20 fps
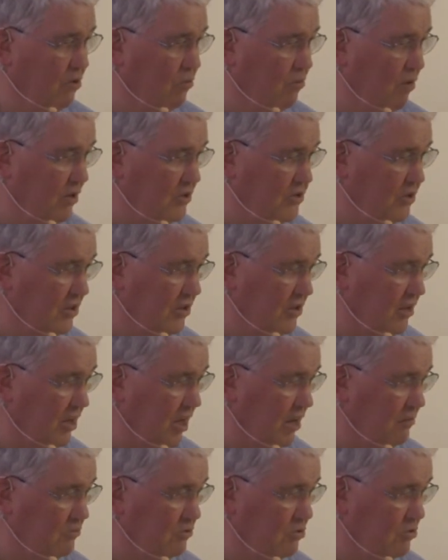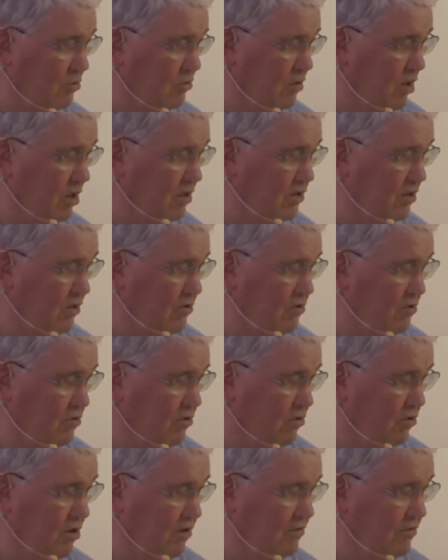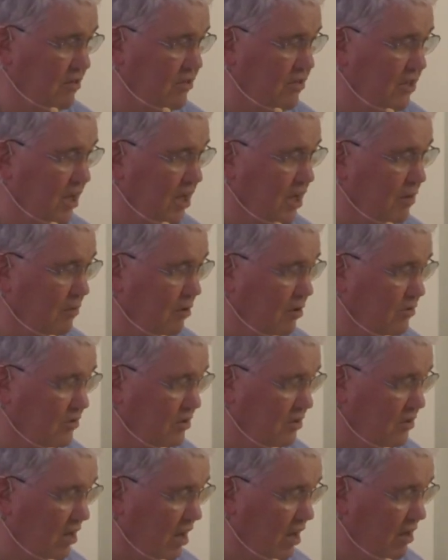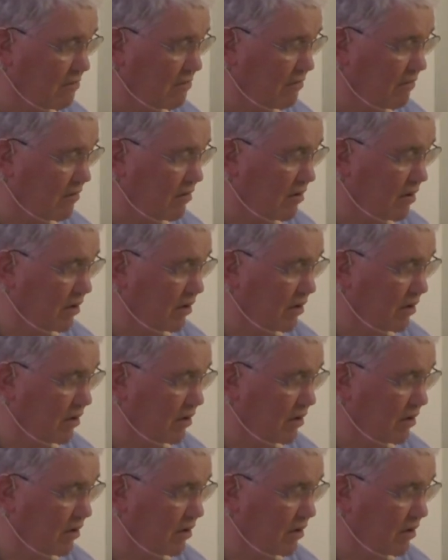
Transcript: You're watching the game so well that you don't even think about the time.